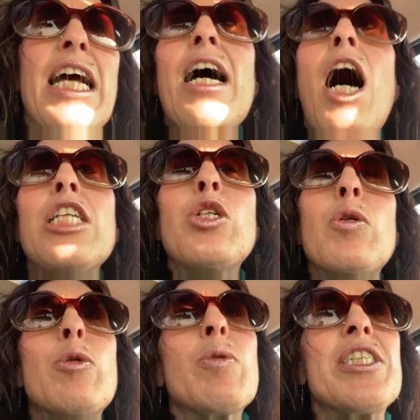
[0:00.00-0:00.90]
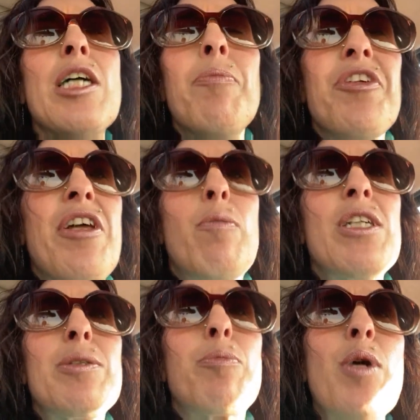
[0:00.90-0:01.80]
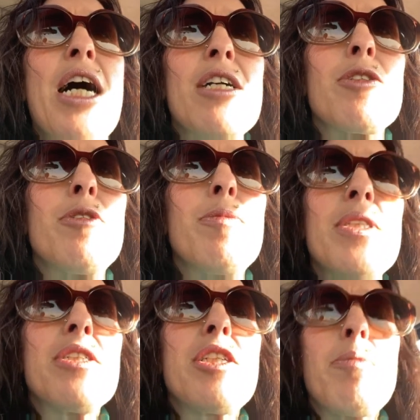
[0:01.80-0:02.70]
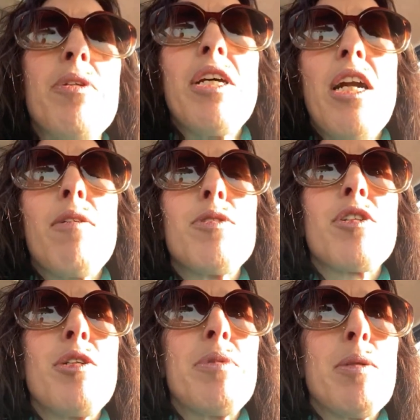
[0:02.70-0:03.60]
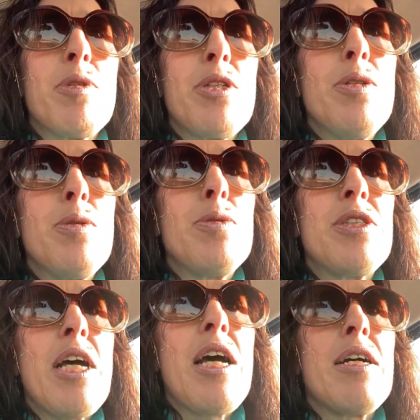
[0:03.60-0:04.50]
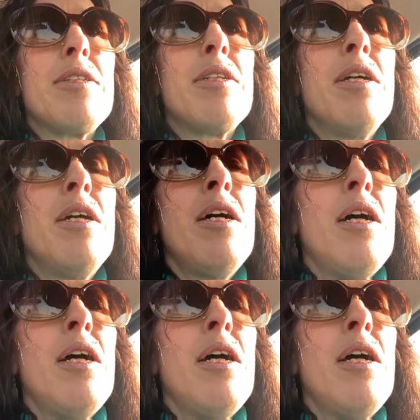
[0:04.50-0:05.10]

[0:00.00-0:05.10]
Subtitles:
Yeah, I knew it was something that wasn't practical. It wasn't something that I was going to be able to use. And